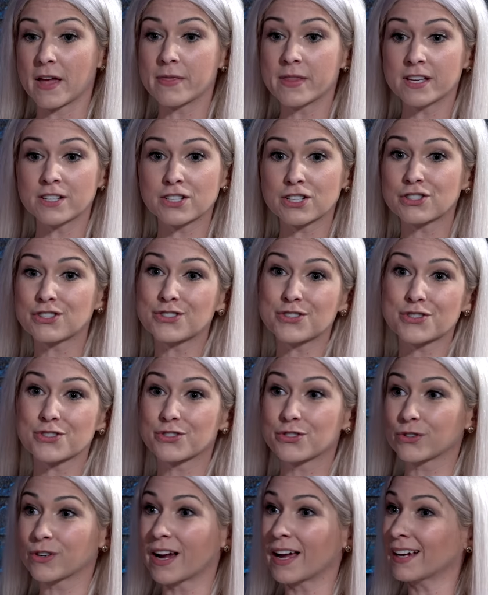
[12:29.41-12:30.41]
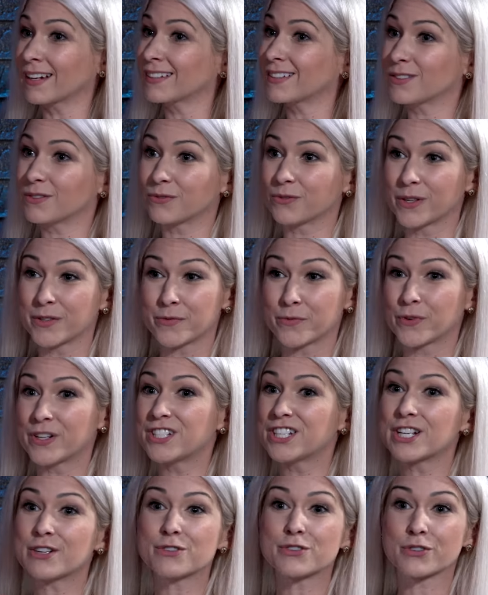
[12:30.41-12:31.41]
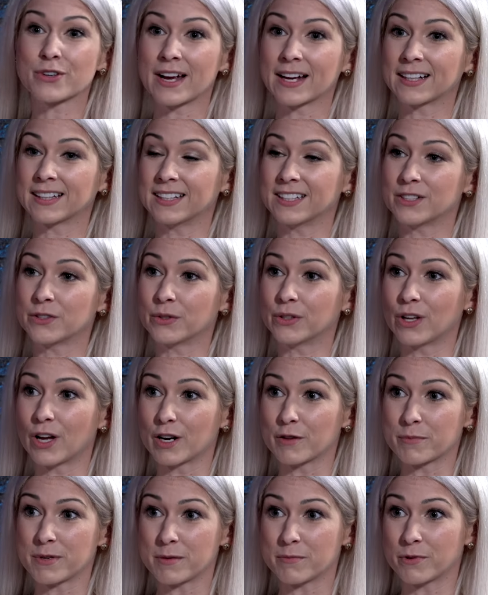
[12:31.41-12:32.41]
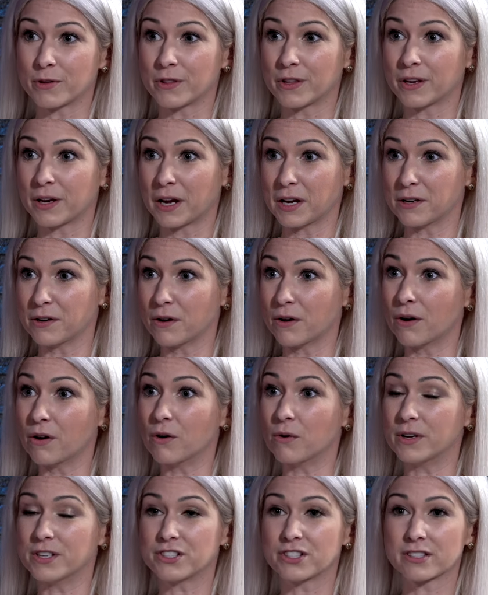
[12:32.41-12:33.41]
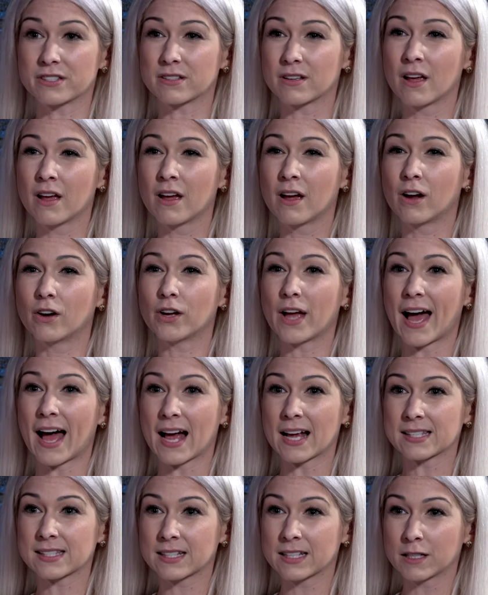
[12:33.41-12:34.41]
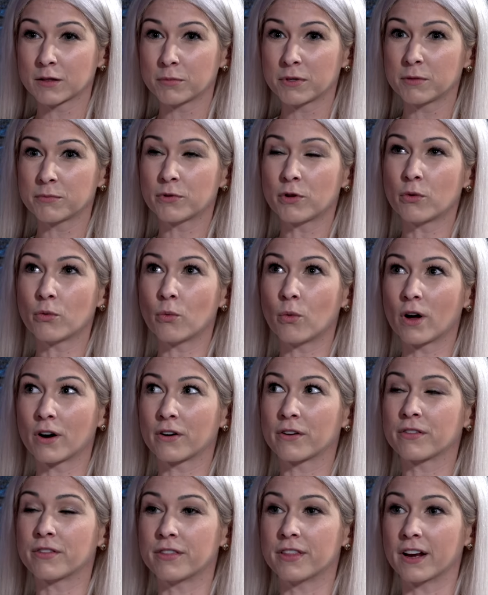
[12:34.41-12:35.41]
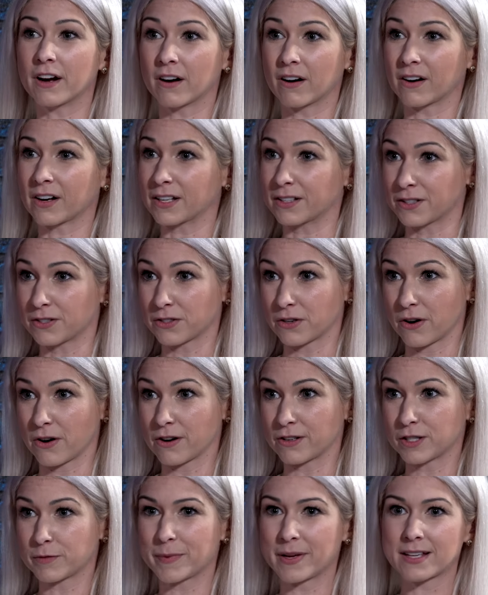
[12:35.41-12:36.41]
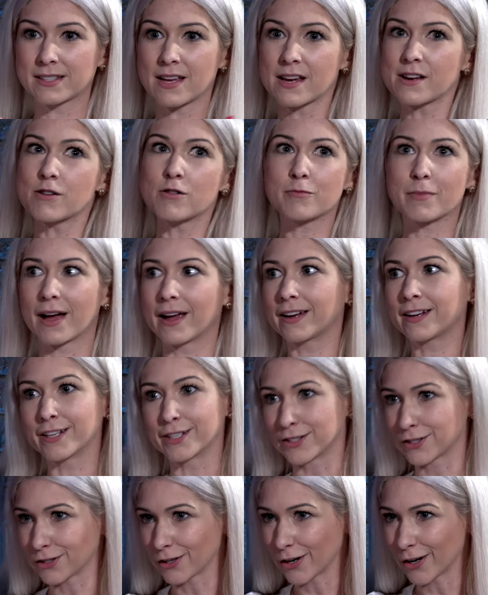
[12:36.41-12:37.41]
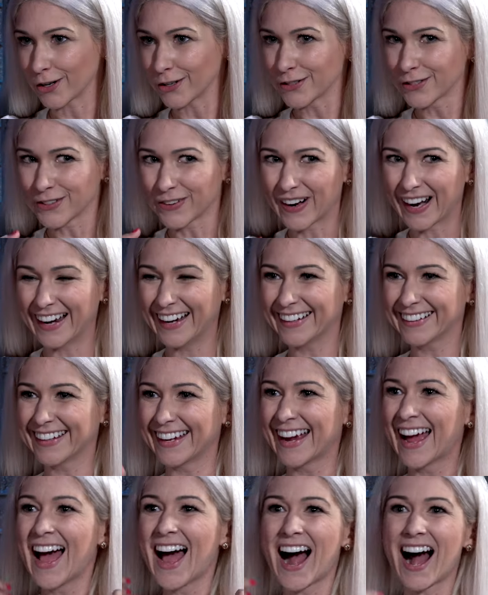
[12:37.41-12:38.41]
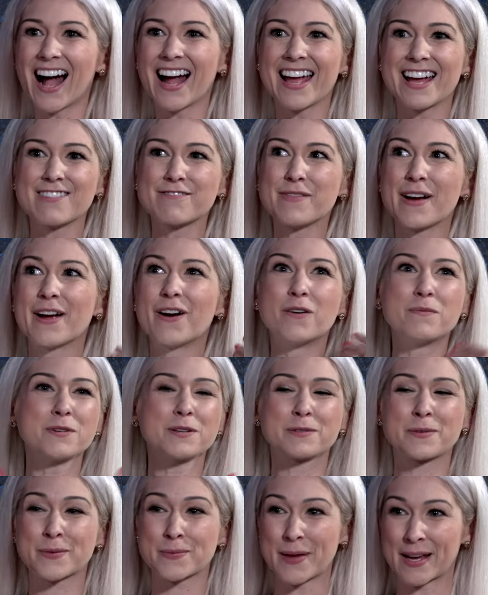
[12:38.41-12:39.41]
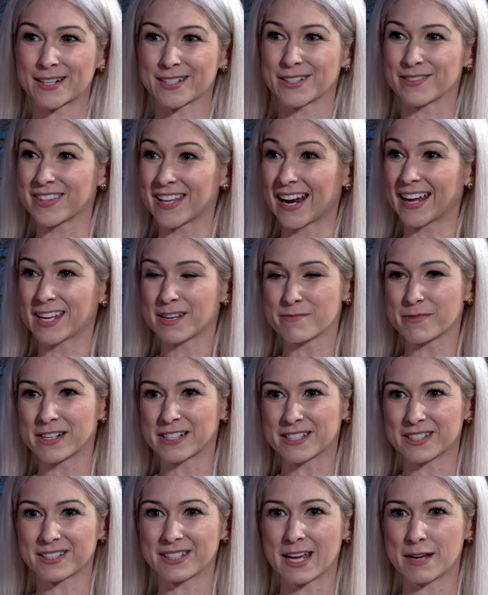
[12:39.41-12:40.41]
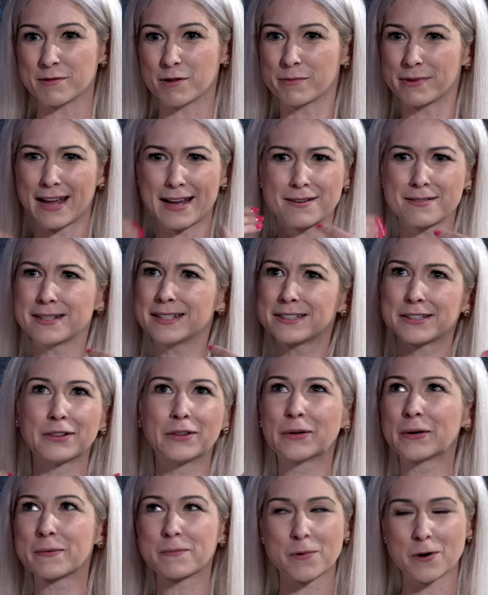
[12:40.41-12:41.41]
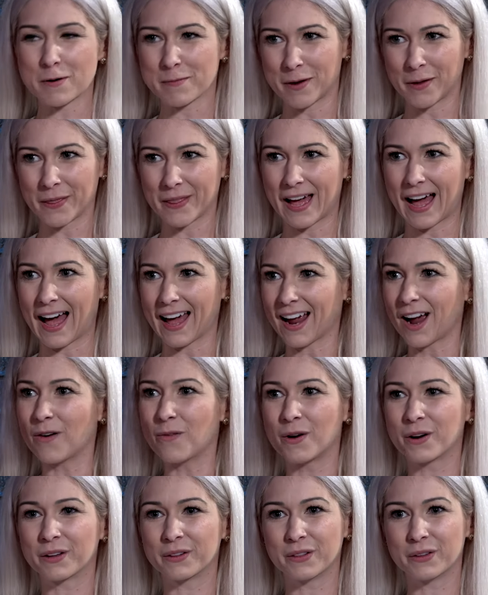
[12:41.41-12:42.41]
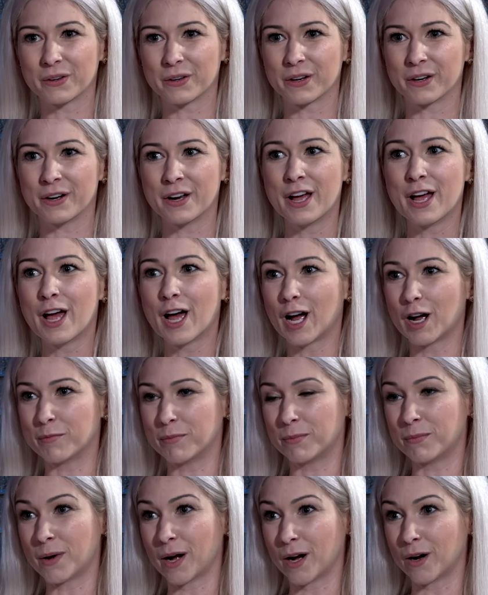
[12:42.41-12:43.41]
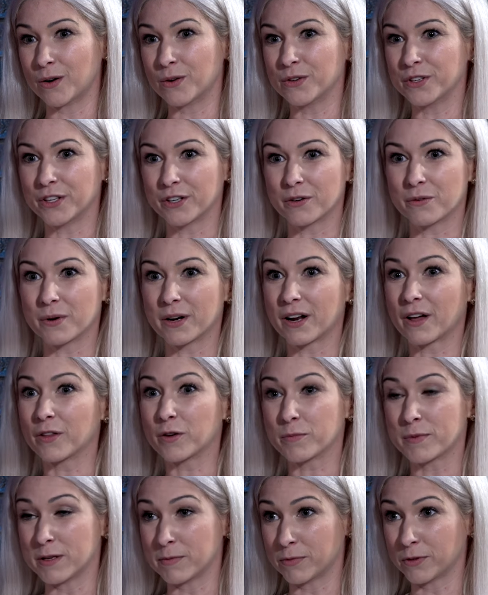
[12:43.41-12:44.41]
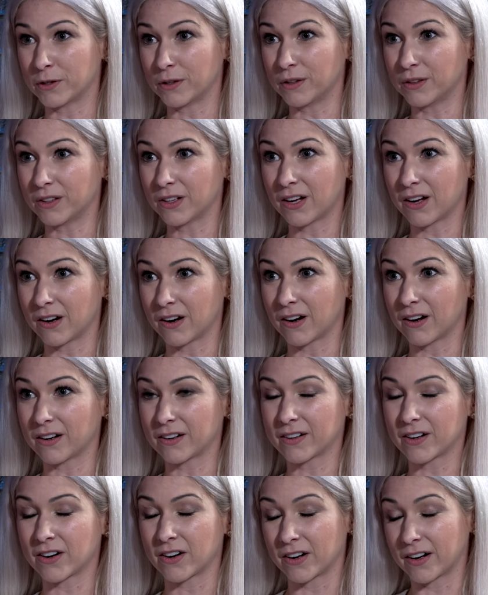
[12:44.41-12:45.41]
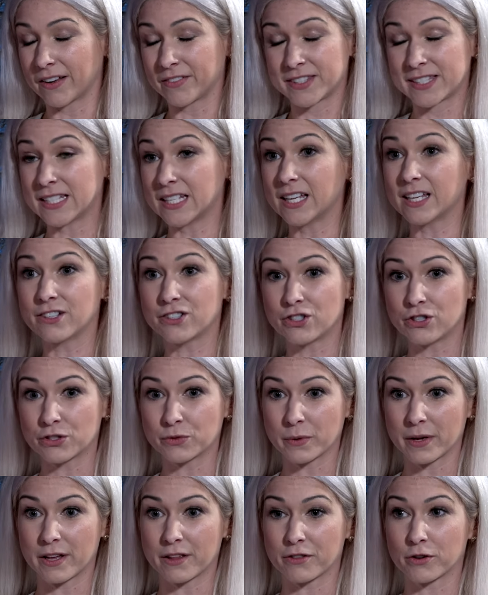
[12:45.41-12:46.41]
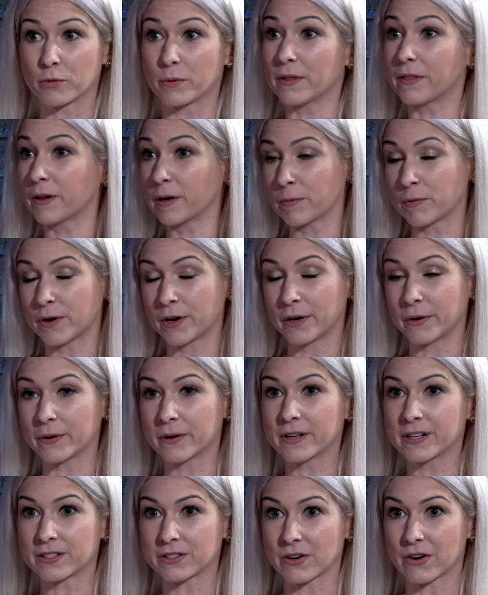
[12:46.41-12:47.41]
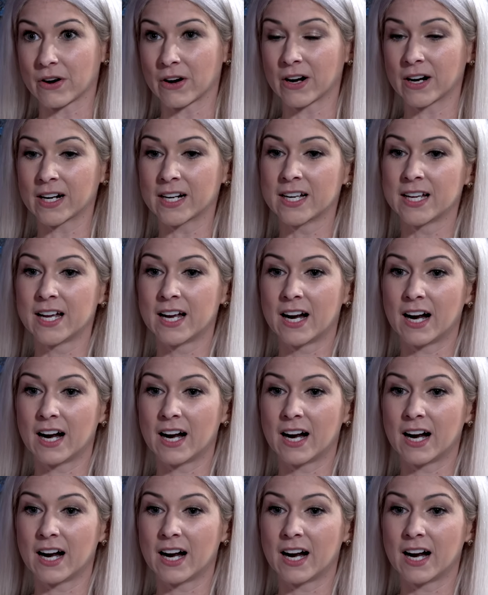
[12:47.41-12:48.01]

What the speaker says: And then just reaching out directly to a lot of people that I know, and just asking people what are their concerns, because I know my concerns, right? I have my own perspective that I can bring to the table, but I don't need to learn more about that. I want to learn about, you know, what other people are see issues with, or what mm-hmm. their priorities are.